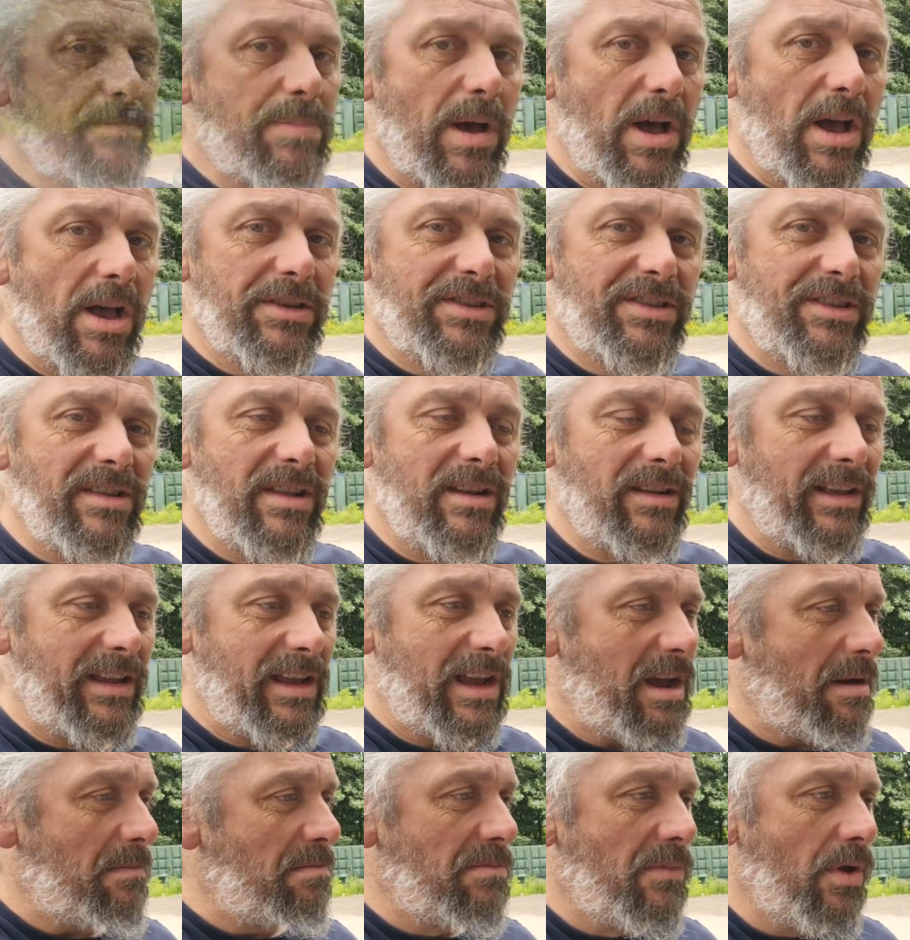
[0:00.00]
Personally,
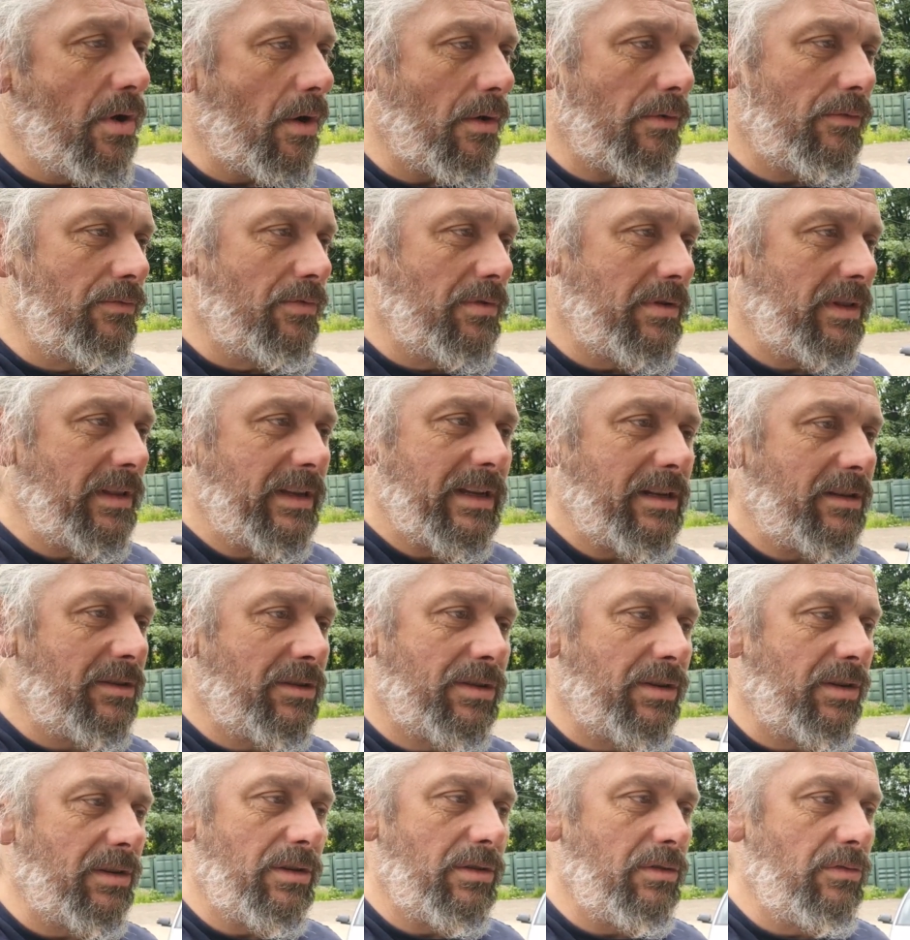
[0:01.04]
I'm not really
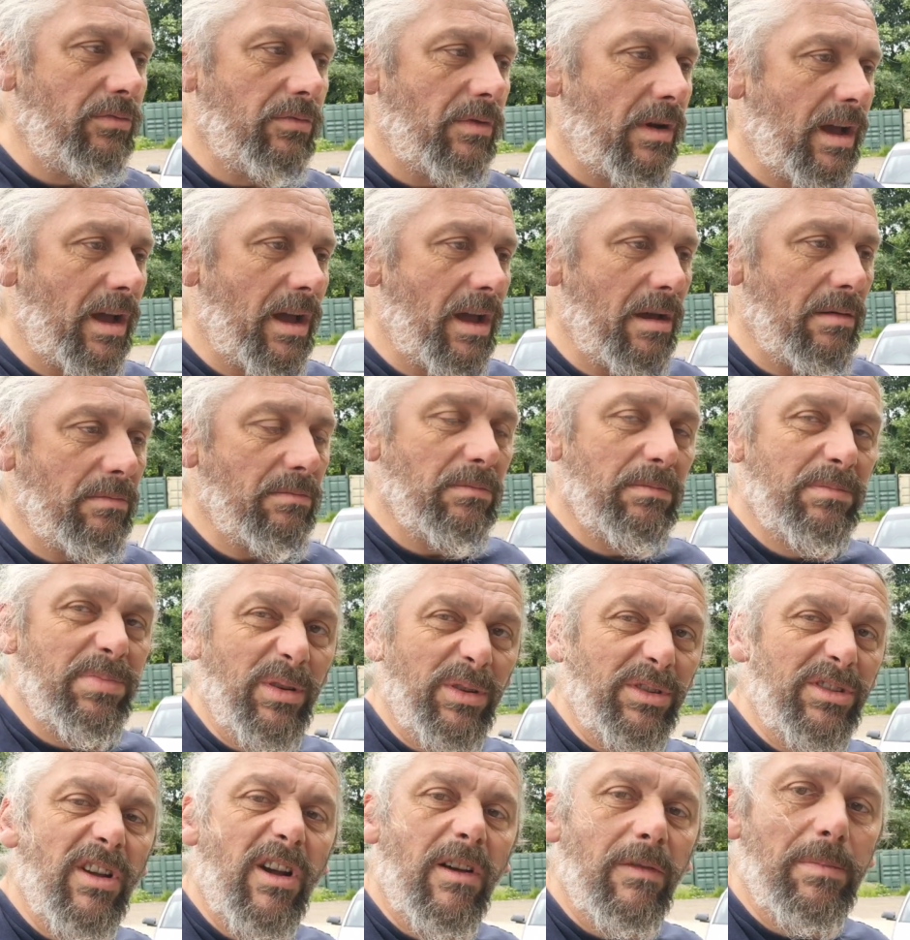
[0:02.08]
too
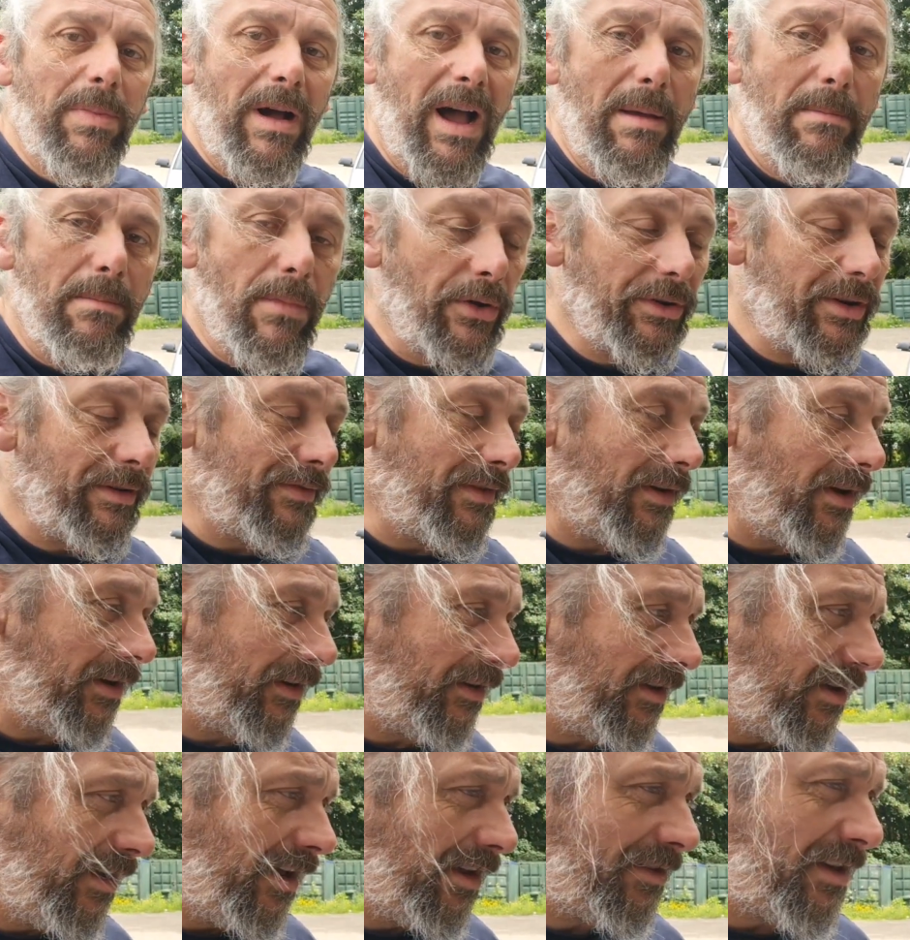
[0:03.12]
put off by
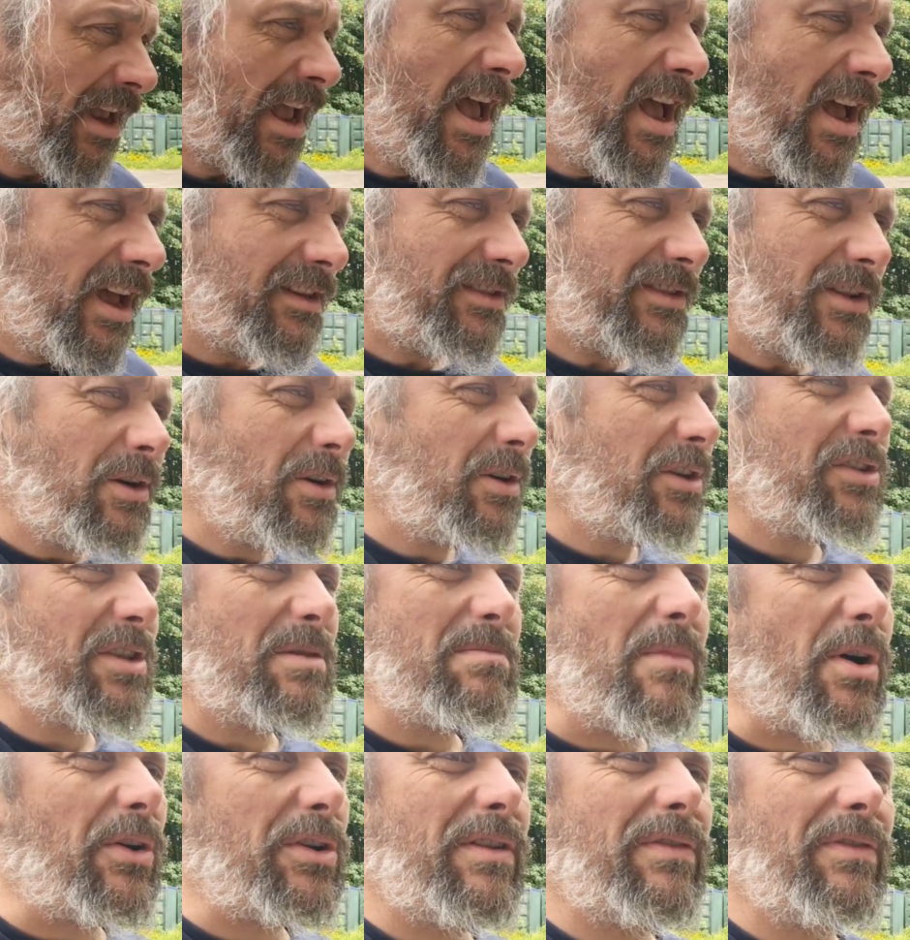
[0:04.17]
modified cars, as long as they're
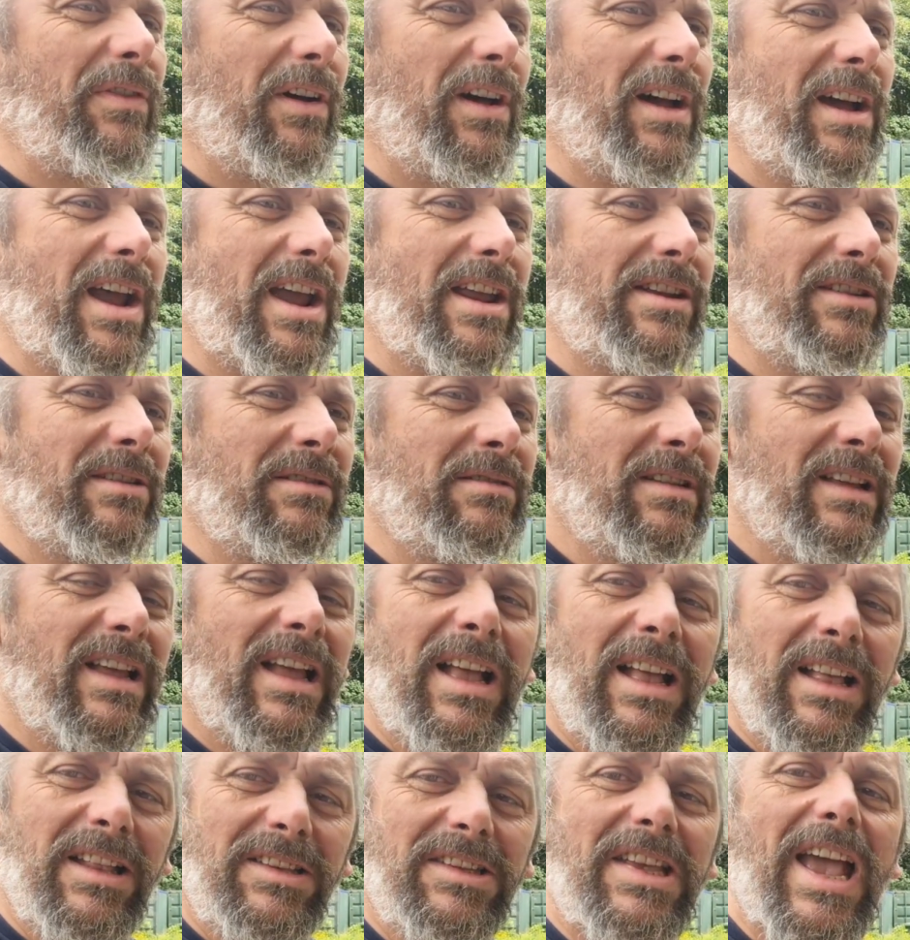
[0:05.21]
modified
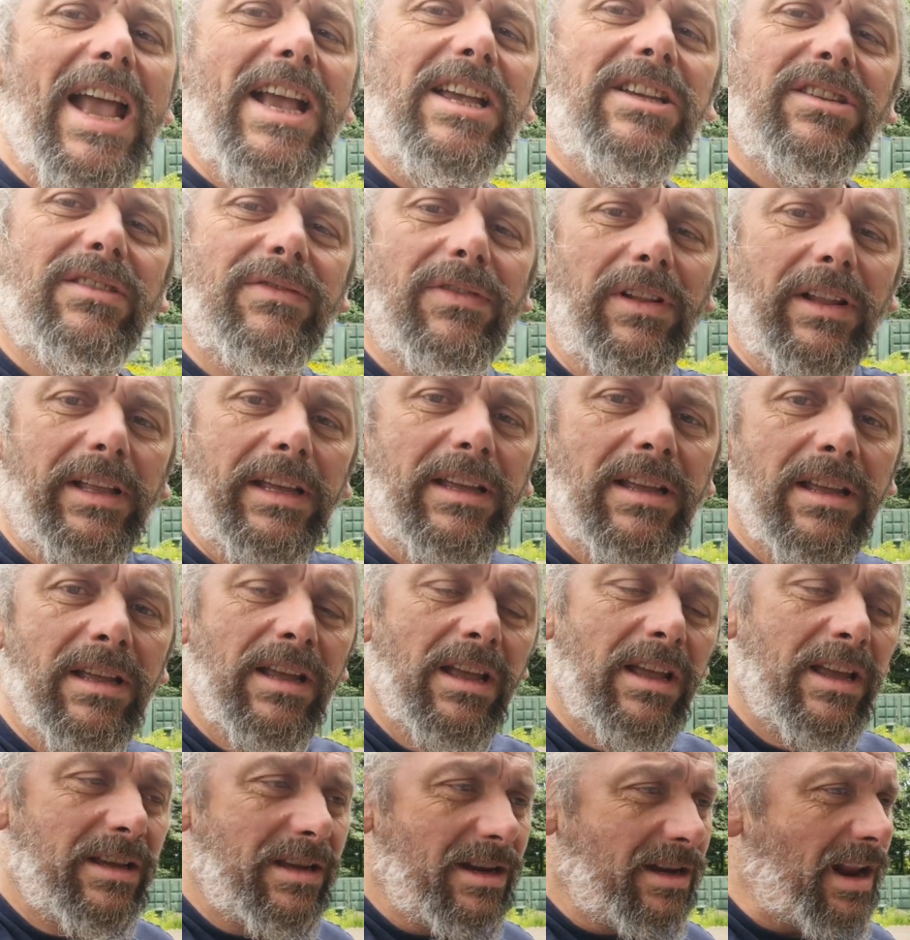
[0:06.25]
tastefully.
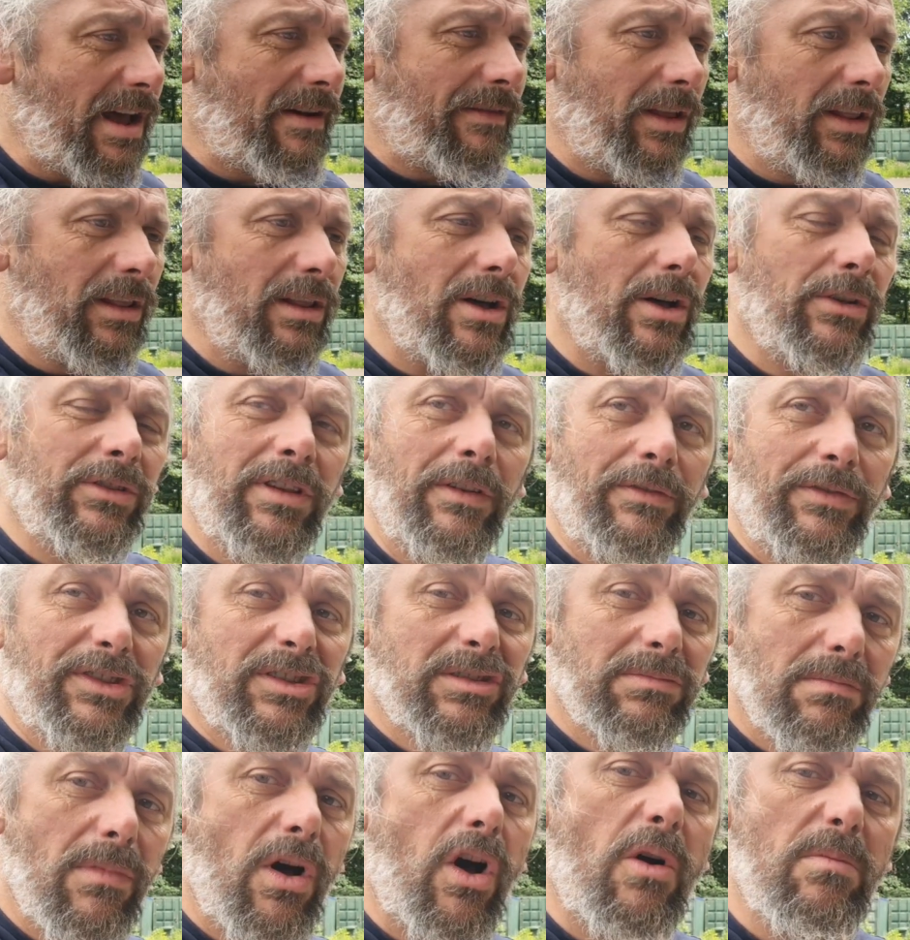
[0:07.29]
You can have a lot of
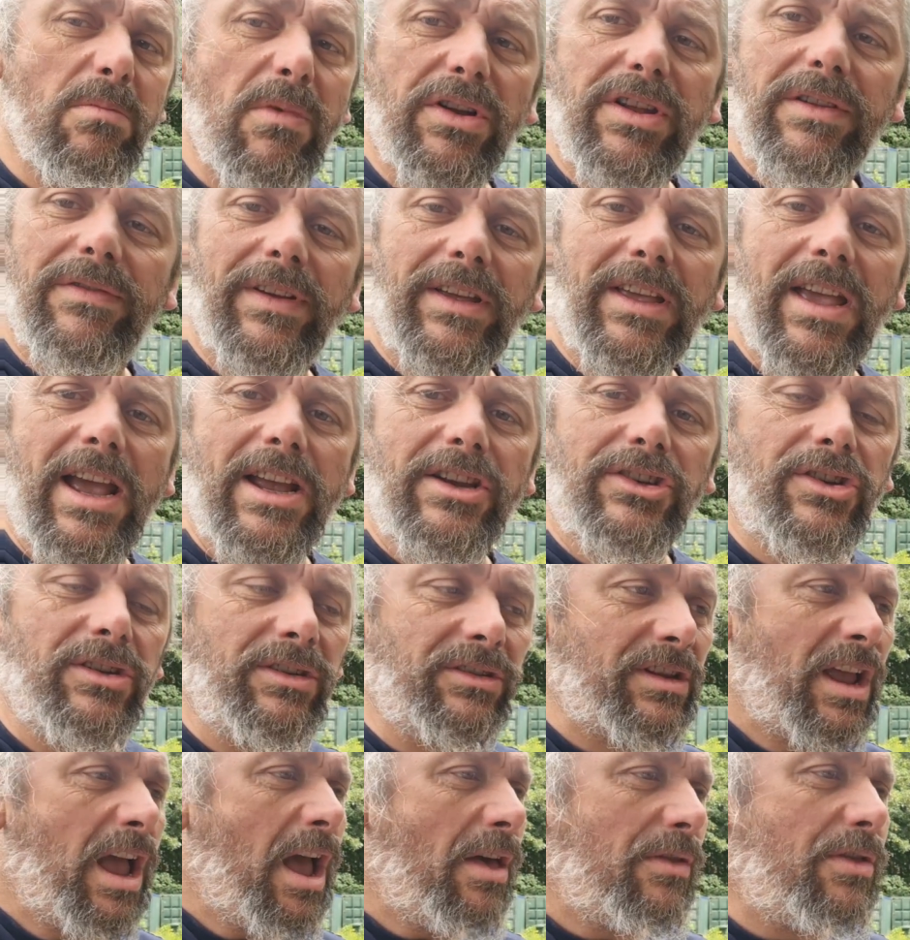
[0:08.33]
small
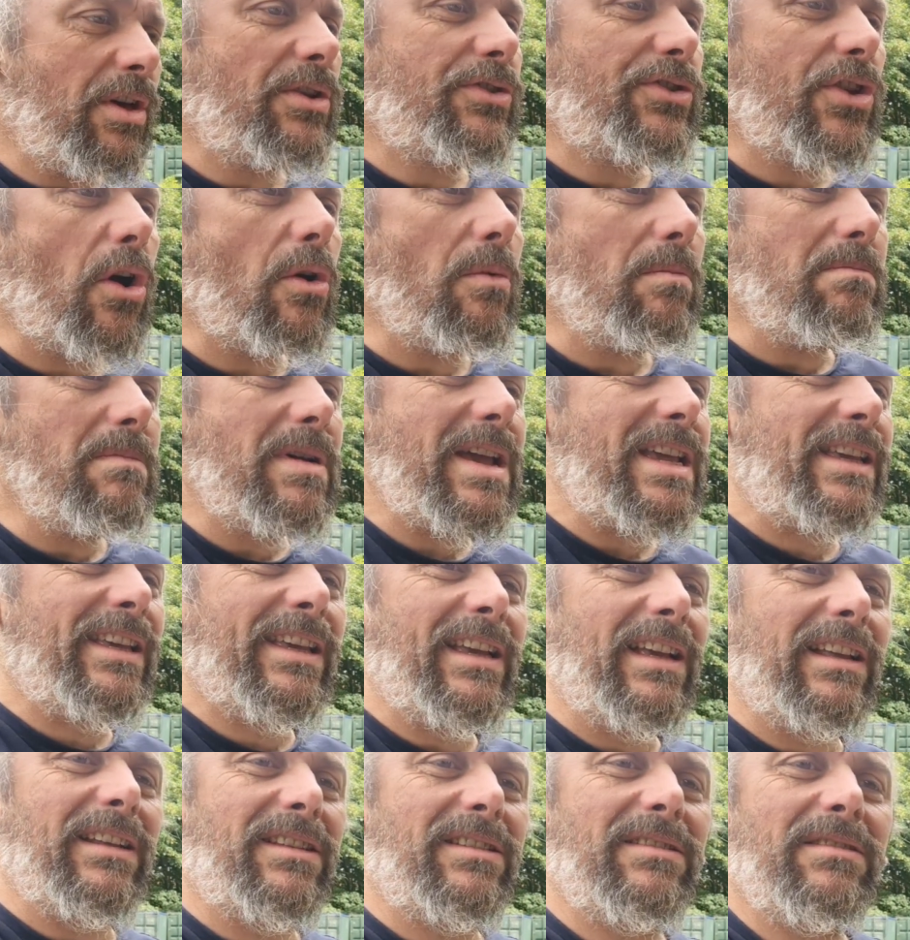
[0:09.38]
modifications that don't make
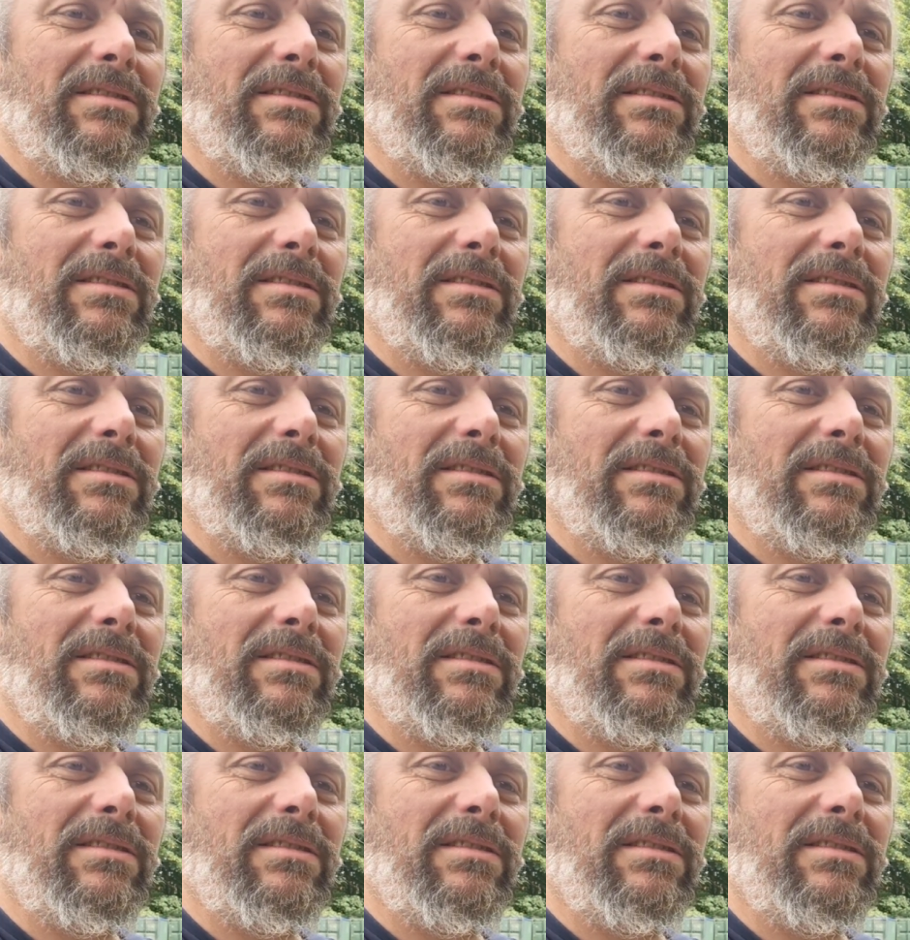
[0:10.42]
it